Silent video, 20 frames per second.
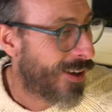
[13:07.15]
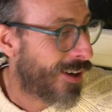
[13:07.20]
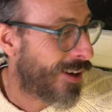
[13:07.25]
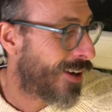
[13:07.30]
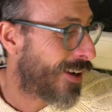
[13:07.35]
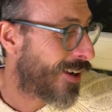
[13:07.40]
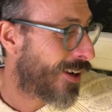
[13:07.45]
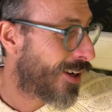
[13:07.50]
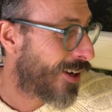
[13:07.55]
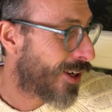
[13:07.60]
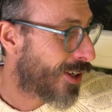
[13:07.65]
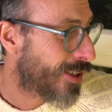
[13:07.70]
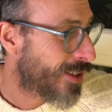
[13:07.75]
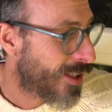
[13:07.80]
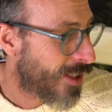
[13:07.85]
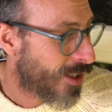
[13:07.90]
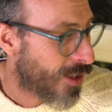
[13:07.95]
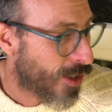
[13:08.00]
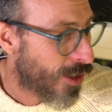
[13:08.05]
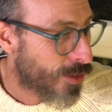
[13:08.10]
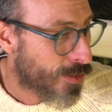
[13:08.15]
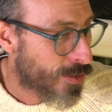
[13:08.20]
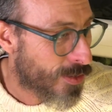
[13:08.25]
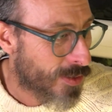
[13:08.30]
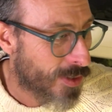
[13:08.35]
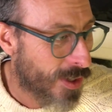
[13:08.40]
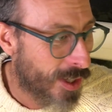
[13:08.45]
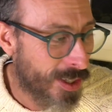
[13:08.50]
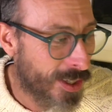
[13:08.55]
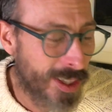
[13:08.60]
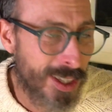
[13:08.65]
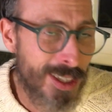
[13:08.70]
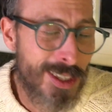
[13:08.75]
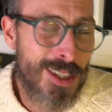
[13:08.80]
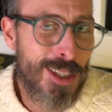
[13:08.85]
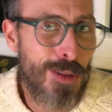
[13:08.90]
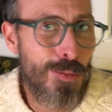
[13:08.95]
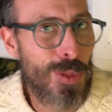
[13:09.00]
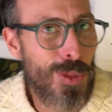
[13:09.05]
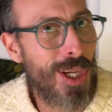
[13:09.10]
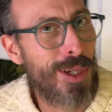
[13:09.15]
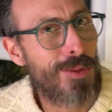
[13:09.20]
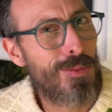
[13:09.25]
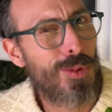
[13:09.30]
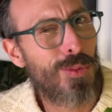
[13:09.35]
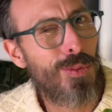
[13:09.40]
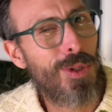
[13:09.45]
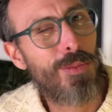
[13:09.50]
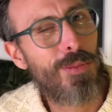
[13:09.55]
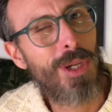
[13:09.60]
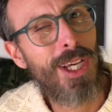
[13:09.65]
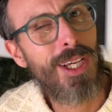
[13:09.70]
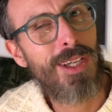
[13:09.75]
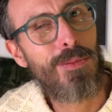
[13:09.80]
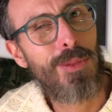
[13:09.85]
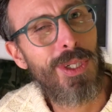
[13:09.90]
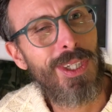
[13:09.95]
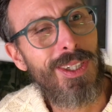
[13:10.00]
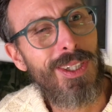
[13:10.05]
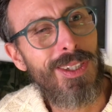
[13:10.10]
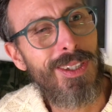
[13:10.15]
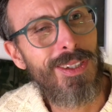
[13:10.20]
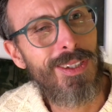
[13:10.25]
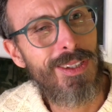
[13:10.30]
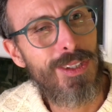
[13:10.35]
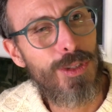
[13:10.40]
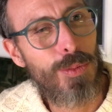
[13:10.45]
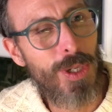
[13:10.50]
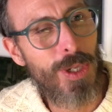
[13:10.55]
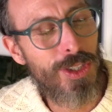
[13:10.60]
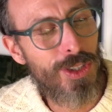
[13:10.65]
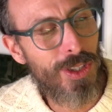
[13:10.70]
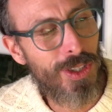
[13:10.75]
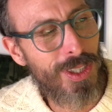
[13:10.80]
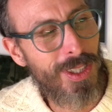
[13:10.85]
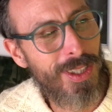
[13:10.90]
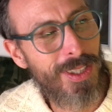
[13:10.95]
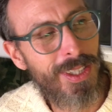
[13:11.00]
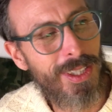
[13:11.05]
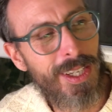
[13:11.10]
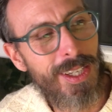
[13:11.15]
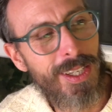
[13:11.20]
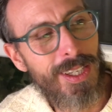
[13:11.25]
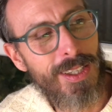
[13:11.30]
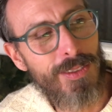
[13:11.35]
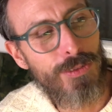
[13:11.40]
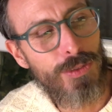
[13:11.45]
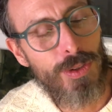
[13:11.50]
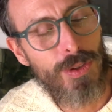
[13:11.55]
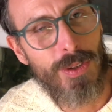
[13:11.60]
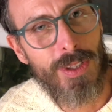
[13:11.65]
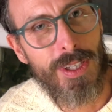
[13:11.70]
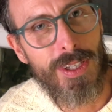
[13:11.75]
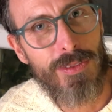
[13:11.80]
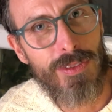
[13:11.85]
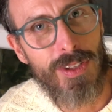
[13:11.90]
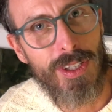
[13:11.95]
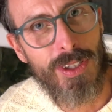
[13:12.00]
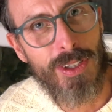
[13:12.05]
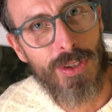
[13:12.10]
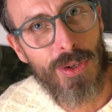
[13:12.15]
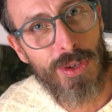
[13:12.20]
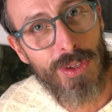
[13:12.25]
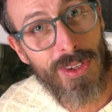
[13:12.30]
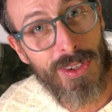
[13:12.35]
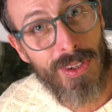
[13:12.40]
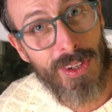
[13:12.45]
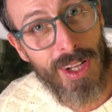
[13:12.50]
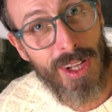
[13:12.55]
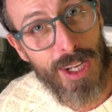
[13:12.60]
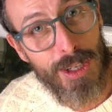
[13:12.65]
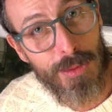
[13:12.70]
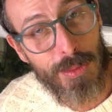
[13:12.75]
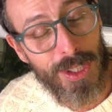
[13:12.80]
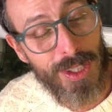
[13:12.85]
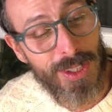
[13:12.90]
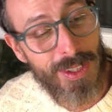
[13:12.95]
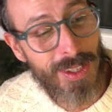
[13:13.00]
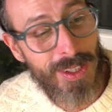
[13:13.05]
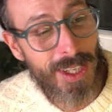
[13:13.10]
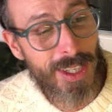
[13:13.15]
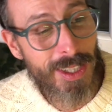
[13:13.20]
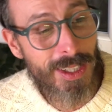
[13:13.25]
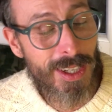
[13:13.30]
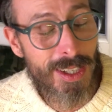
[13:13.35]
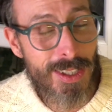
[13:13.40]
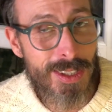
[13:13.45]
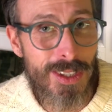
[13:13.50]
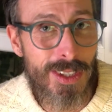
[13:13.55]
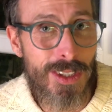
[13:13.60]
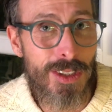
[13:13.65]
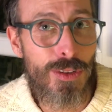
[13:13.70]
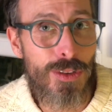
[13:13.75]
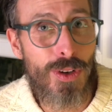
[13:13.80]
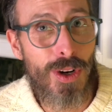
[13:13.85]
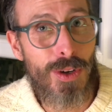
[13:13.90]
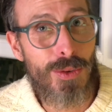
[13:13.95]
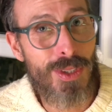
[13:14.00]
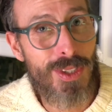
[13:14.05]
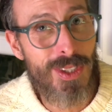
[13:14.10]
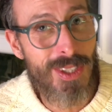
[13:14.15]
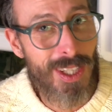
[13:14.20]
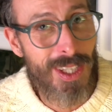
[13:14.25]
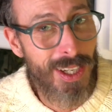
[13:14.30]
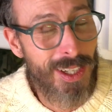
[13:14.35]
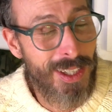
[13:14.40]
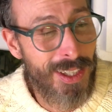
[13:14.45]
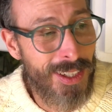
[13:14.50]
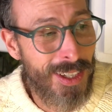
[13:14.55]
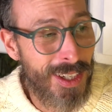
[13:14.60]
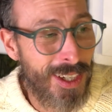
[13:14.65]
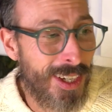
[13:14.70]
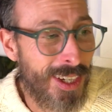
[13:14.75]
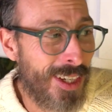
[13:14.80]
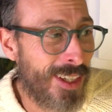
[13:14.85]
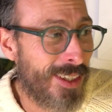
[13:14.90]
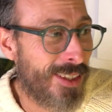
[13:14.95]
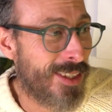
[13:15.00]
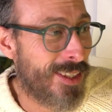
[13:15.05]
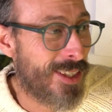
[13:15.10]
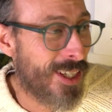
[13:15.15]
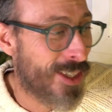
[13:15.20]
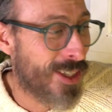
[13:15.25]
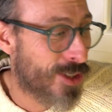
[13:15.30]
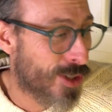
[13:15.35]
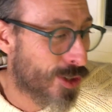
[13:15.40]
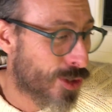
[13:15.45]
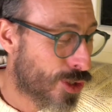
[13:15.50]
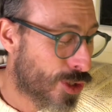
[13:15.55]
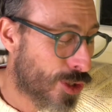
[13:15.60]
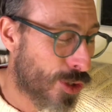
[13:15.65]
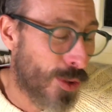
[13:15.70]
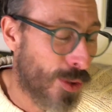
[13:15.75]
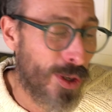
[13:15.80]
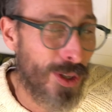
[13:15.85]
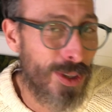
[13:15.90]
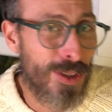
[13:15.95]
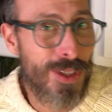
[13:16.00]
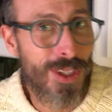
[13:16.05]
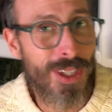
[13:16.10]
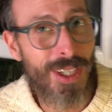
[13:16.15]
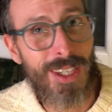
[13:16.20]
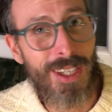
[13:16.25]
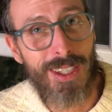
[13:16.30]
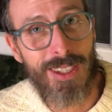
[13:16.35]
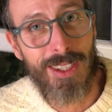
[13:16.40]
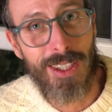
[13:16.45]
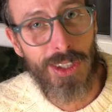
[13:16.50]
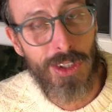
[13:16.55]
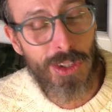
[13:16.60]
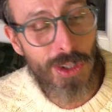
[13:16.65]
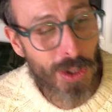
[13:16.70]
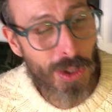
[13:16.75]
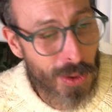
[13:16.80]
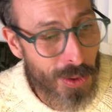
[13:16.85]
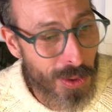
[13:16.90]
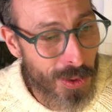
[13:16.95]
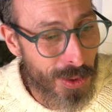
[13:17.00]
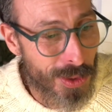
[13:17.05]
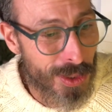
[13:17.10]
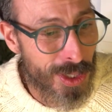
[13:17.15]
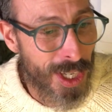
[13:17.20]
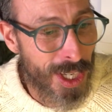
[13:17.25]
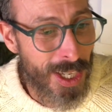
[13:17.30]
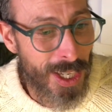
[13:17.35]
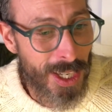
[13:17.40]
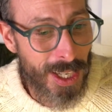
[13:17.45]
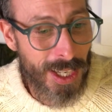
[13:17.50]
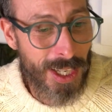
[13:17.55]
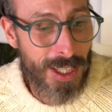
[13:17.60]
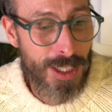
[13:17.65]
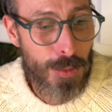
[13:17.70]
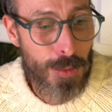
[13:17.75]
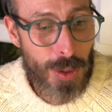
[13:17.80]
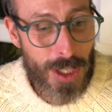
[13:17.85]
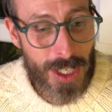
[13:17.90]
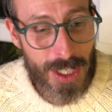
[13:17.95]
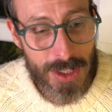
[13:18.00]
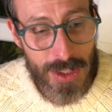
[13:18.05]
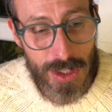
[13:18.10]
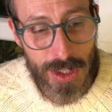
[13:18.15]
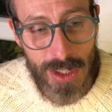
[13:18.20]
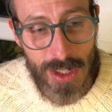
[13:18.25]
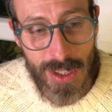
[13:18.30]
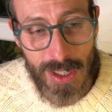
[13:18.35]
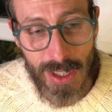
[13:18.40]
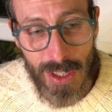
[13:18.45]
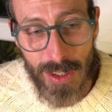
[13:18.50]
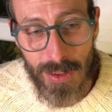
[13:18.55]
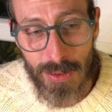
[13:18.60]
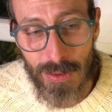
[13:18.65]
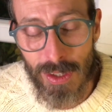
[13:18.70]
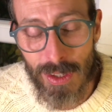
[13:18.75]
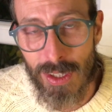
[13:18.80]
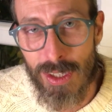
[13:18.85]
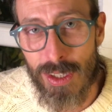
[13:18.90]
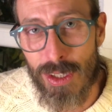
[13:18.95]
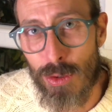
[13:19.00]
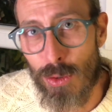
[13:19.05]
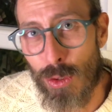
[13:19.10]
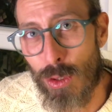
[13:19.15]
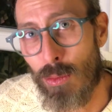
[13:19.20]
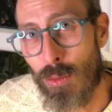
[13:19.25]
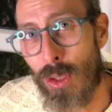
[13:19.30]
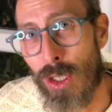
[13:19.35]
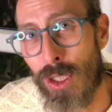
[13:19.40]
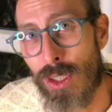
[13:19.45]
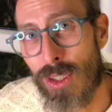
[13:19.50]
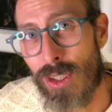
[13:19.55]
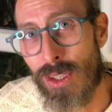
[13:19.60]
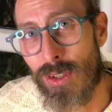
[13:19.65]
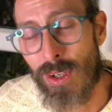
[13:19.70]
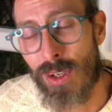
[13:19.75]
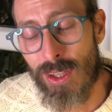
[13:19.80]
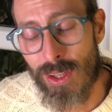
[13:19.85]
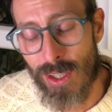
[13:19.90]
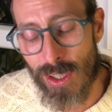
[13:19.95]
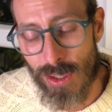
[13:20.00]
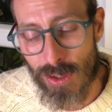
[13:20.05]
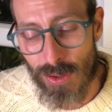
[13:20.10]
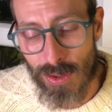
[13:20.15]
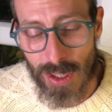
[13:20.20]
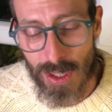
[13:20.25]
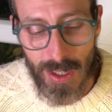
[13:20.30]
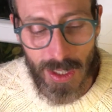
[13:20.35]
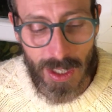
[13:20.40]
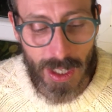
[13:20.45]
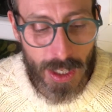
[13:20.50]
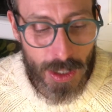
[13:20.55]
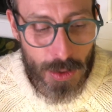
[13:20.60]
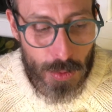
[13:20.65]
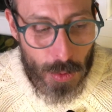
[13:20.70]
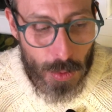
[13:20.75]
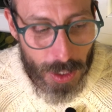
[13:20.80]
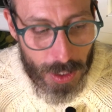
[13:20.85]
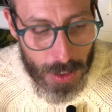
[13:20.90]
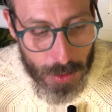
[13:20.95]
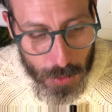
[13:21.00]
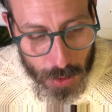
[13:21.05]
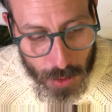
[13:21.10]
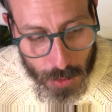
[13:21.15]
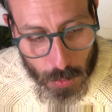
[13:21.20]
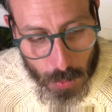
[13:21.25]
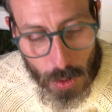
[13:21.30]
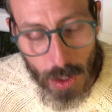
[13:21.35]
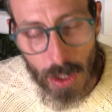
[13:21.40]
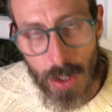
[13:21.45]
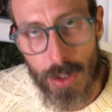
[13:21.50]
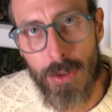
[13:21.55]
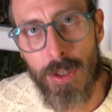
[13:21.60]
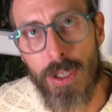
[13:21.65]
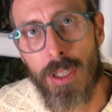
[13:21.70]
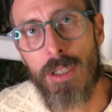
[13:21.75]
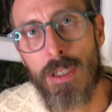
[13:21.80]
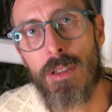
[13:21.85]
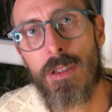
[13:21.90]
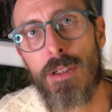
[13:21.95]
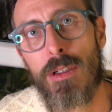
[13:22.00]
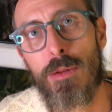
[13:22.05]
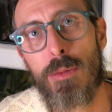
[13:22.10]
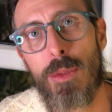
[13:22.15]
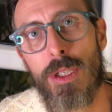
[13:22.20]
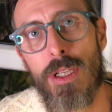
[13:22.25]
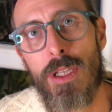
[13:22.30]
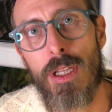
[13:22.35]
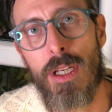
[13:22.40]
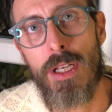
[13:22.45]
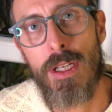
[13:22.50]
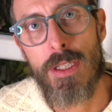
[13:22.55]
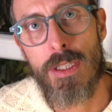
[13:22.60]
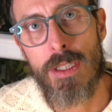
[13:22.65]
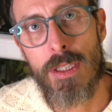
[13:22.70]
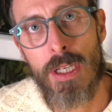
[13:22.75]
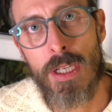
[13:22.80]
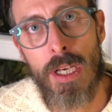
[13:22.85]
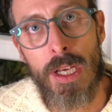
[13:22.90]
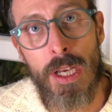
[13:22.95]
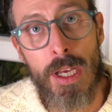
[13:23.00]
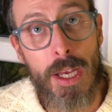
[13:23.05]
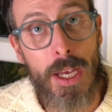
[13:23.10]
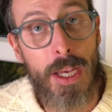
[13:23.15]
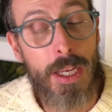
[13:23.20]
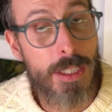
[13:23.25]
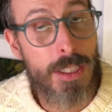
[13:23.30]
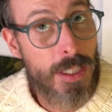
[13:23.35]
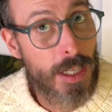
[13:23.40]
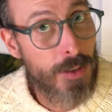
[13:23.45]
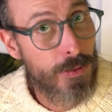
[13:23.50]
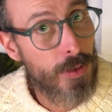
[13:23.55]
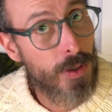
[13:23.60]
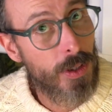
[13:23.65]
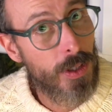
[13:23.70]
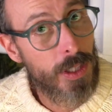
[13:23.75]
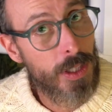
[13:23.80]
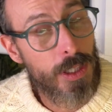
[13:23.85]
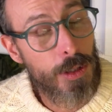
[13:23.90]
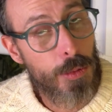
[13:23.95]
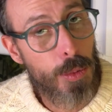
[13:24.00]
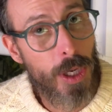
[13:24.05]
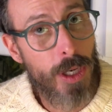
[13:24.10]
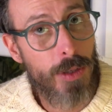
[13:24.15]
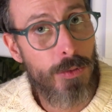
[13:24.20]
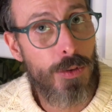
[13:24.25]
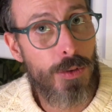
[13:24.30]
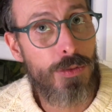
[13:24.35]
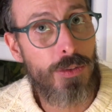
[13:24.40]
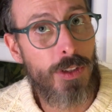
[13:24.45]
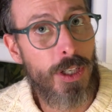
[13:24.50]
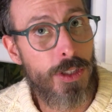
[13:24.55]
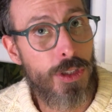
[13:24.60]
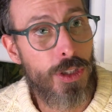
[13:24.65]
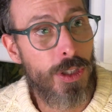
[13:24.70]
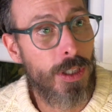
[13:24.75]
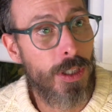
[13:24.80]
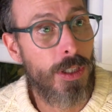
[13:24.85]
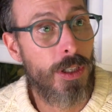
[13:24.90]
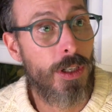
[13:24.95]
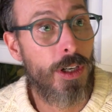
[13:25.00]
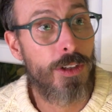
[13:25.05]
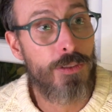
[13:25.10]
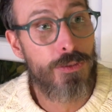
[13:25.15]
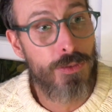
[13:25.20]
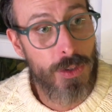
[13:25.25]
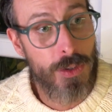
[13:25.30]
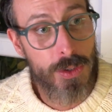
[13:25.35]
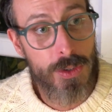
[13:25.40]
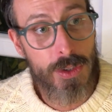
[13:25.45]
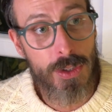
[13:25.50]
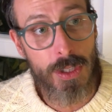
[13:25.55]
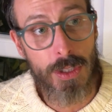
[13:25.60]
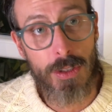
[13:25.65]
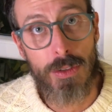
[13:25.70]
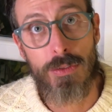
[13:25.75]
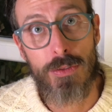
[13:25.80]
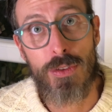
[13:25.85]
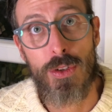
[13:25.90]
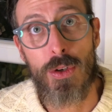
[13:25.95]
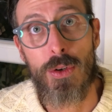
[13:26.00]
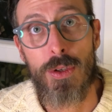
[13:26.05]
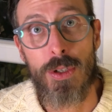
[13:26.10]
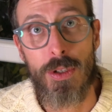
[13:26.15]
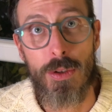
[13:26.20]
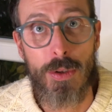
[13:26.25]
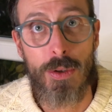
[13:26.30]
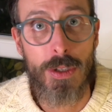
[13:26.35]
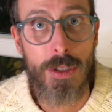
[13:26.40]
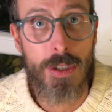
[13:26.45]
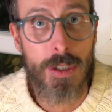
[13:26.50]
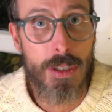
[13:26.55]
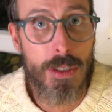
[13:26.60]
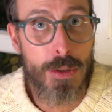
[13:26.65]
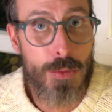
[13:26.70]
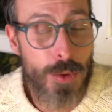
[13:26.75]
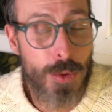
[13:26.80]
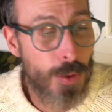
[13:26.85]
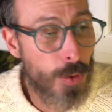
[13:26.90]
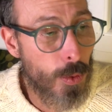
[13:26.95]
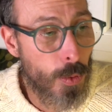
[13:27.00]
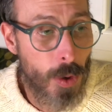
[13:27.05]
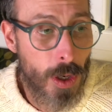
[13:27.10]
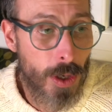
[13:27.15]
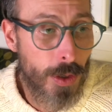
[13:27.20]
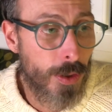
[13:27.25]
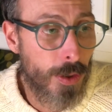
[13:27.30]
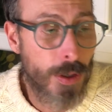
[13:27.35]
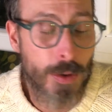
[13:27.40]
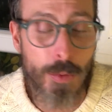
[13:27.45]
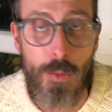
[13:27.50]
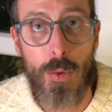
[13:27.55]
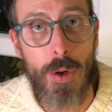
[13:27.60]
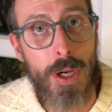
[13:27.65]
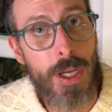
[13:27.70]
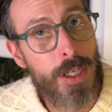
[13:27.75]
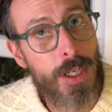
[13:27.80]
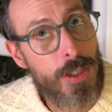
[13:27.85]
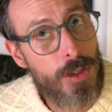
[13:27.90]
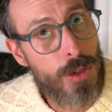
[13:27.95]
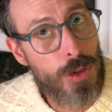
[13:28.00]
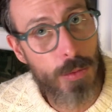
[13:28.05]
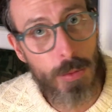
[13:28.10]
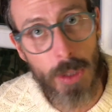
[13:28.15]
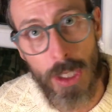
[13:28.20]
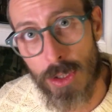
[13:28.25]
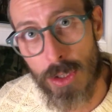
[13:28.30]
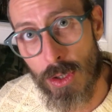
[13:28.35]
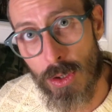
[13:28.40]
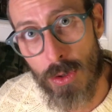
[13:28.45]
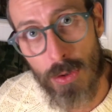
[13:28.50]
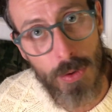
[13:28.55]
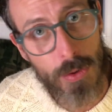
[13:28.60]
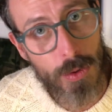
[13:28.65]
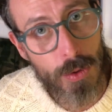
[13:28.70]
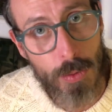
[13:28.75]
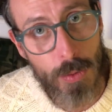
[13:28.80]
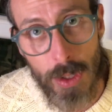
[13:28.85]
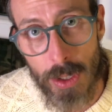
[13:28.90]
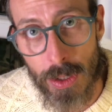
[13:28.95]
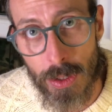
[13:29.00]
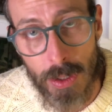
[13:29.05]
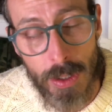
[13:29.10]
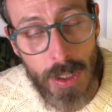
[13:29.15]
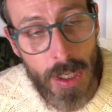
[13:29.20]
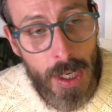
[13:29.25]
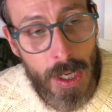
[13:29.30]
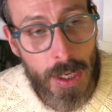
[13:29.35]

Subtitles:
You know, I think sometimes we may be, especially in like if you live in a northern climate like us and you grow inside, the days are short and they're cold and the plants just aren't really doing much. So I think you can get away with watering a little bit less. And definitely upon reflection, in our first year of growing orchids, we were watering way too much through the winter.